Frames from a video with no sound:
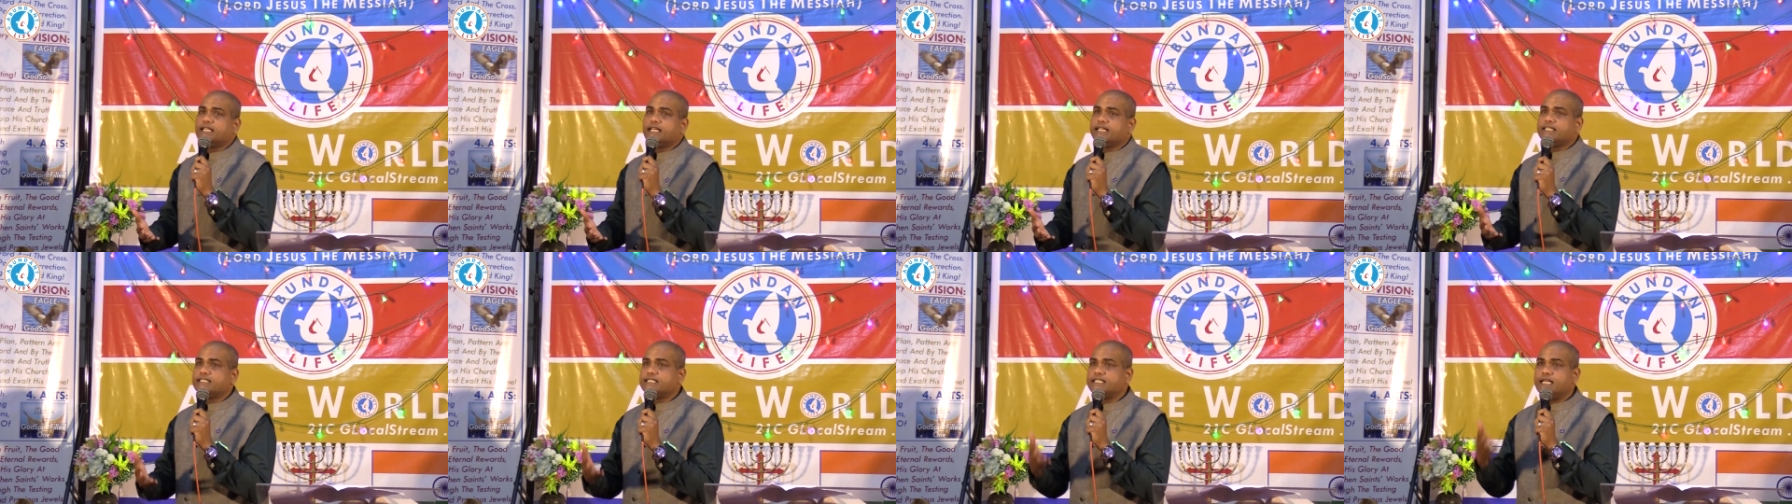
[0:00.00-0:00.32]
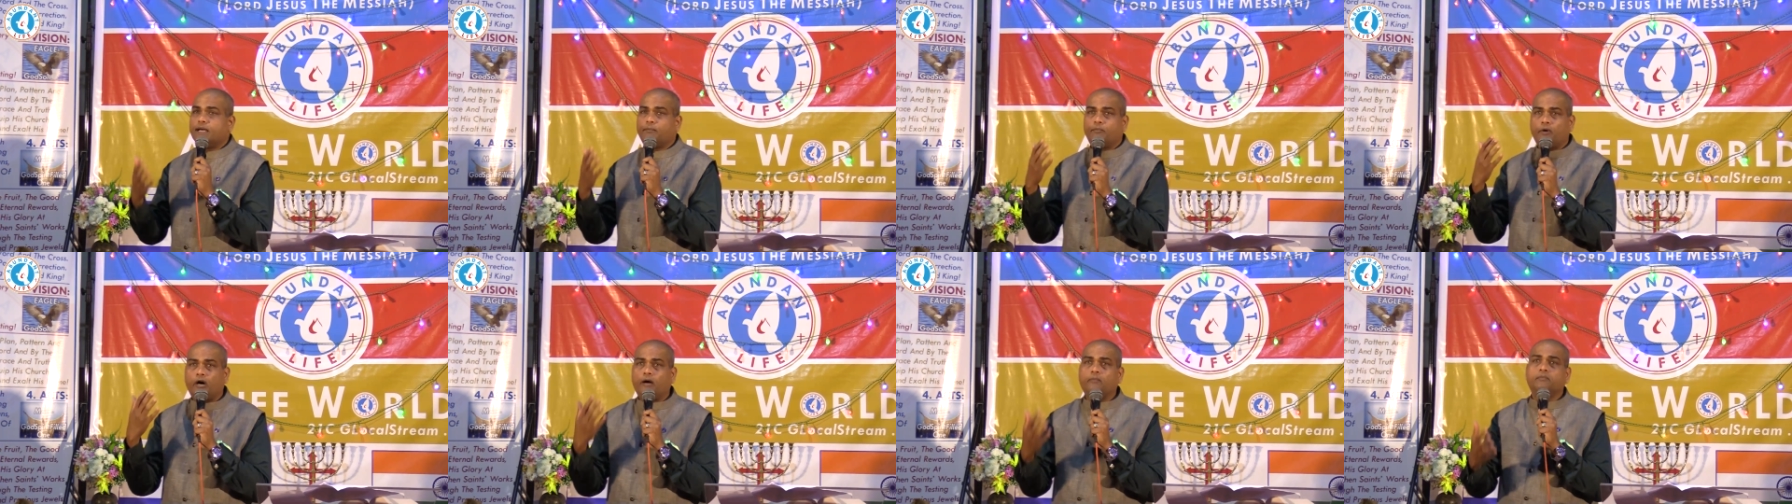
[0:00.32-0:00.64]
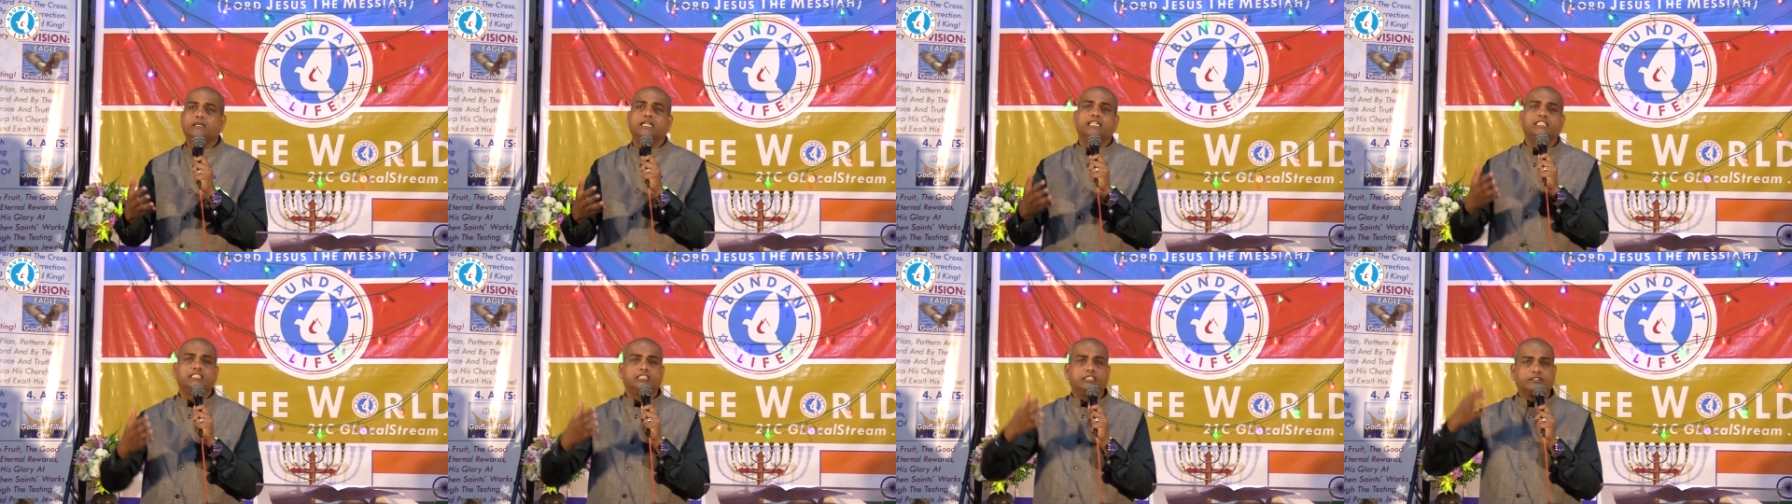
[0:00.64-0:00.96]
there is the
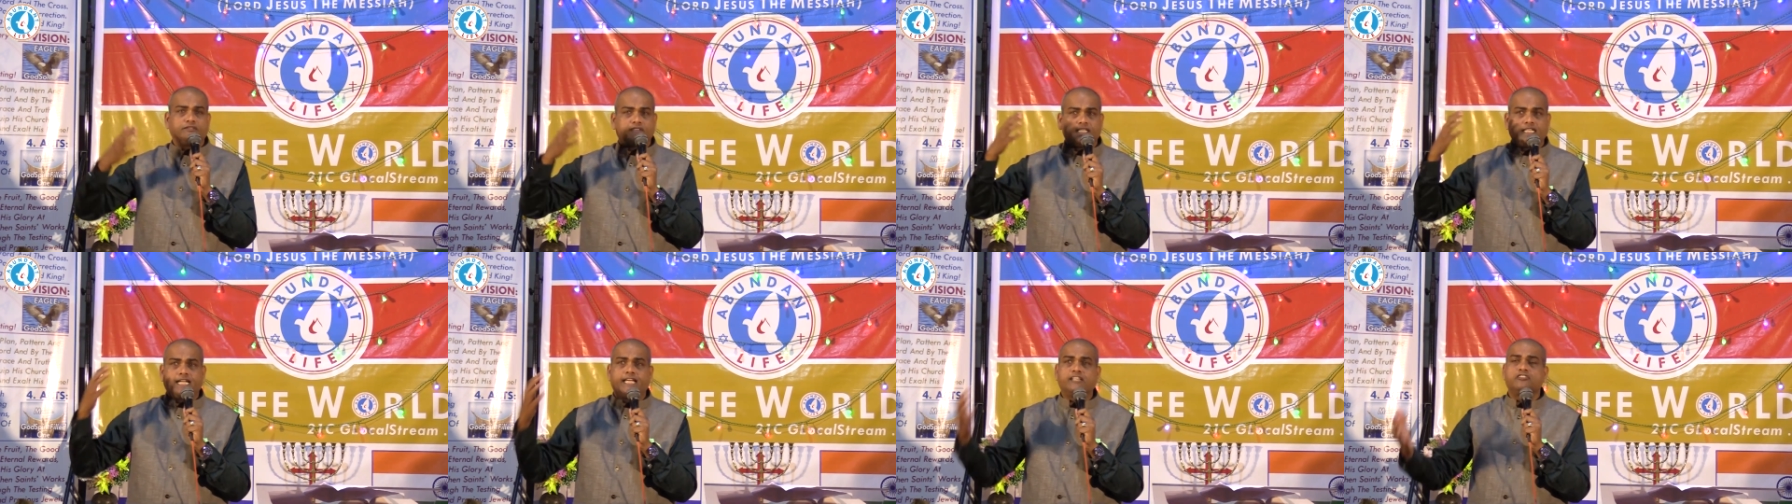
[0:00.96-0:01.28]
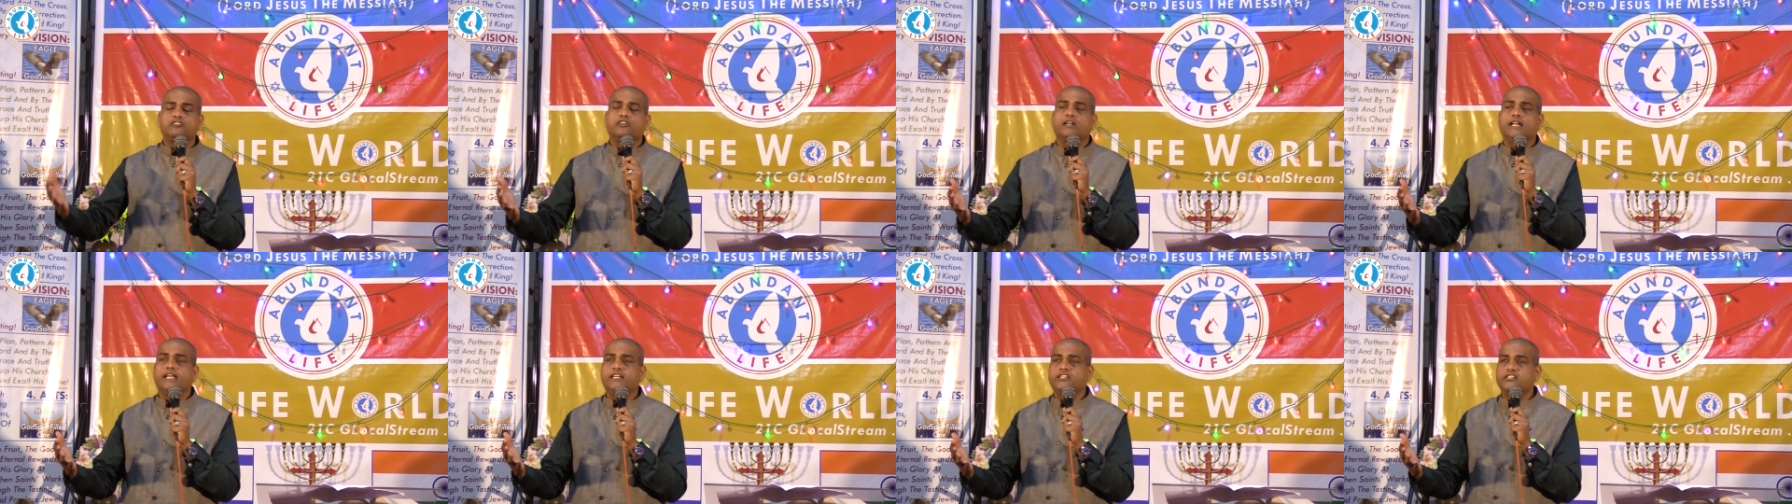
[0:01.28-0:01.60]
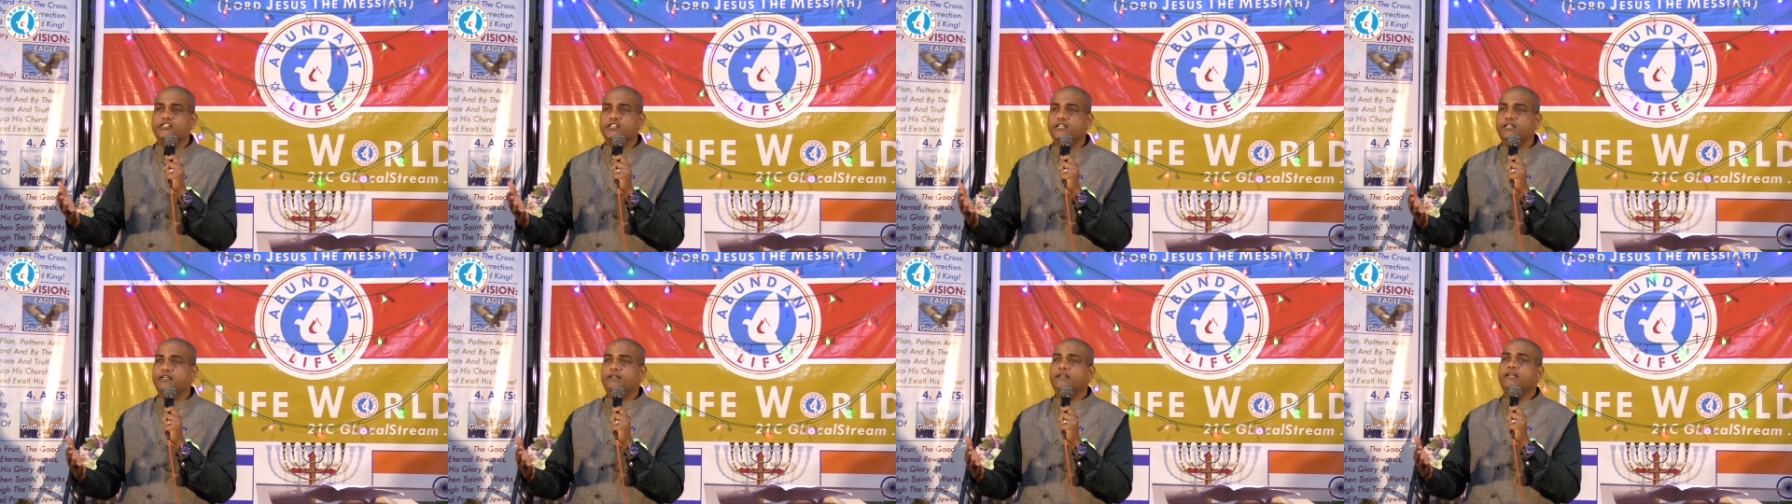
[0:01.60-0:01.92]
abomination of the
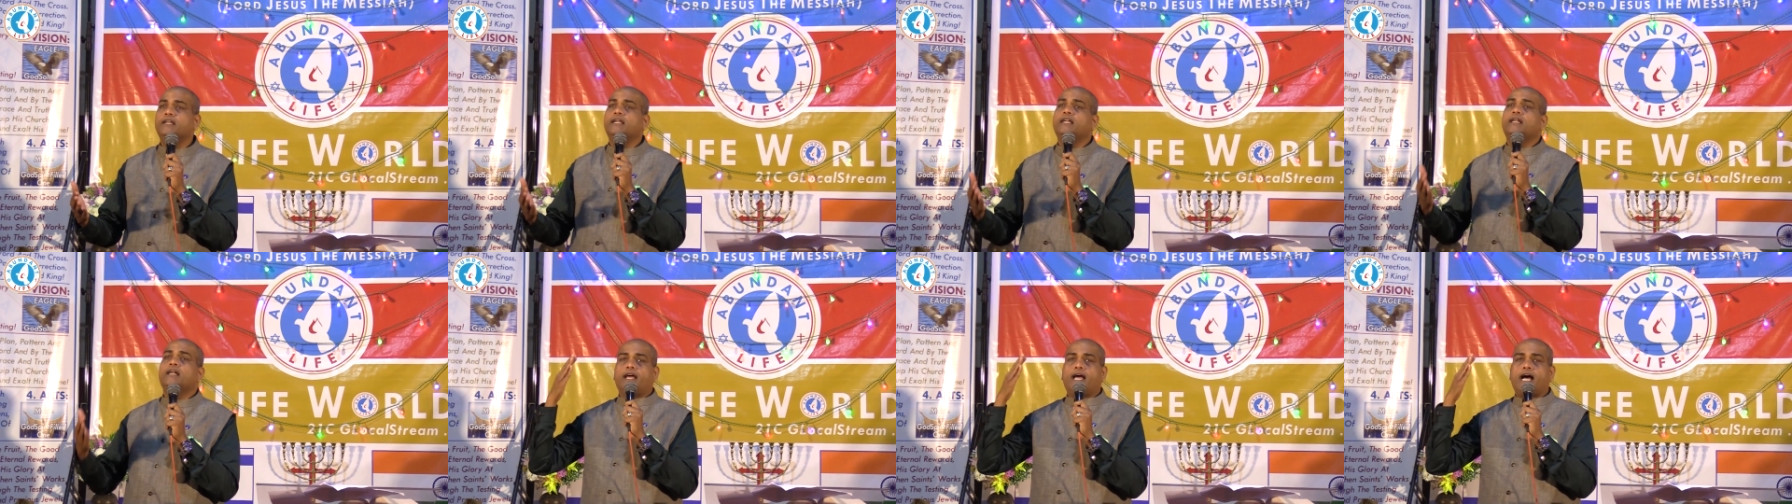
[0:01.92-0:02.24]
desolation.